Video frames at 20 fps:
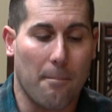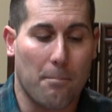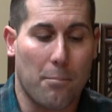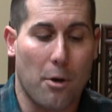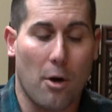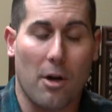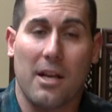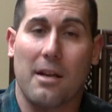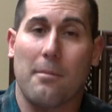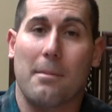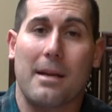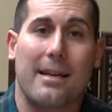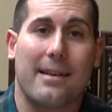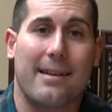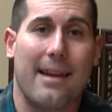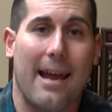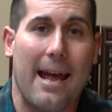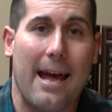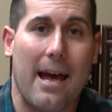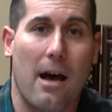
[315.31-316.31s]
putting me
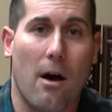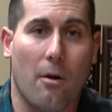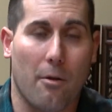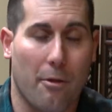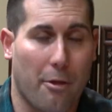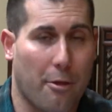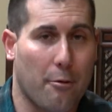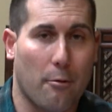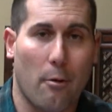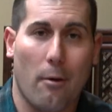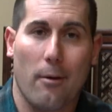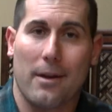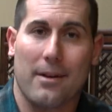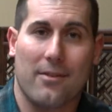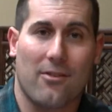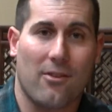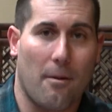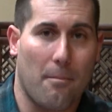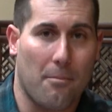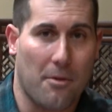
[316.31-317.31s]
down, throwing
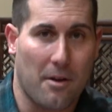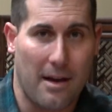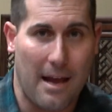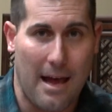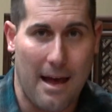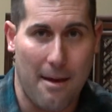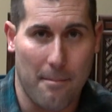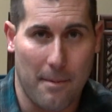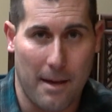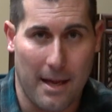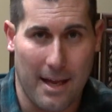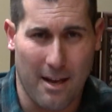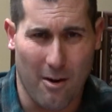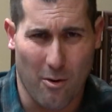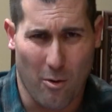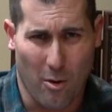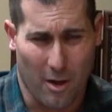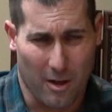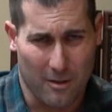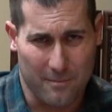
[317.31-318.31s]
something at me,
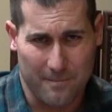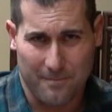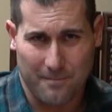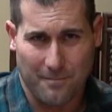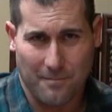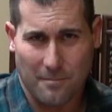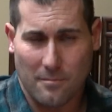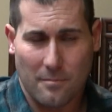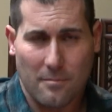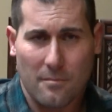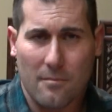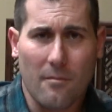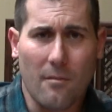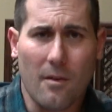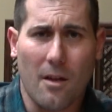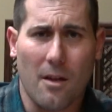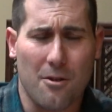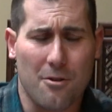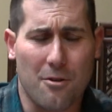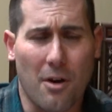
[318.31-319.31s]
or
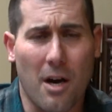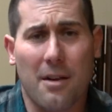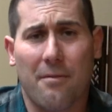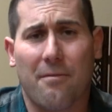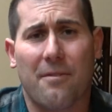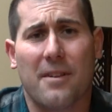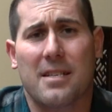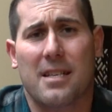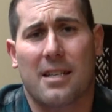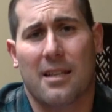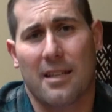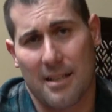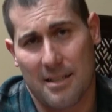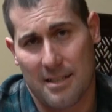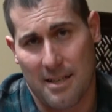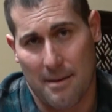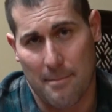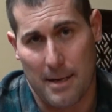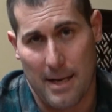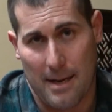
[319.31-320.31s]
trying to physically
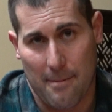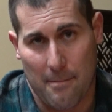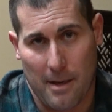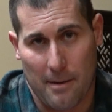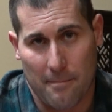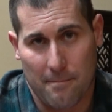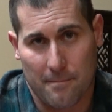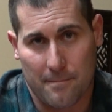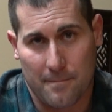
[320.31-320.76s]
intimidate me.